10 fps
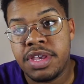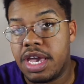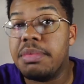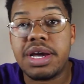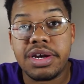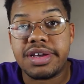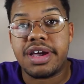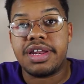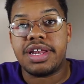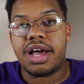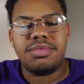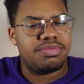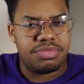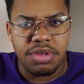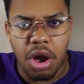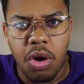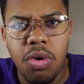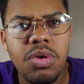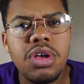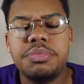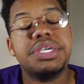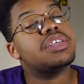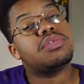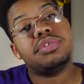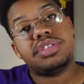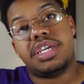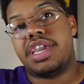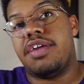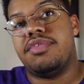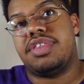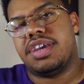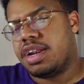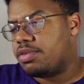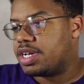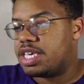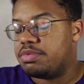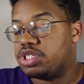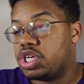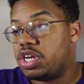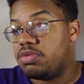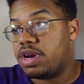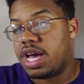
Am I going to cut it out? No, because I want to take everything and I want to keep it genuine.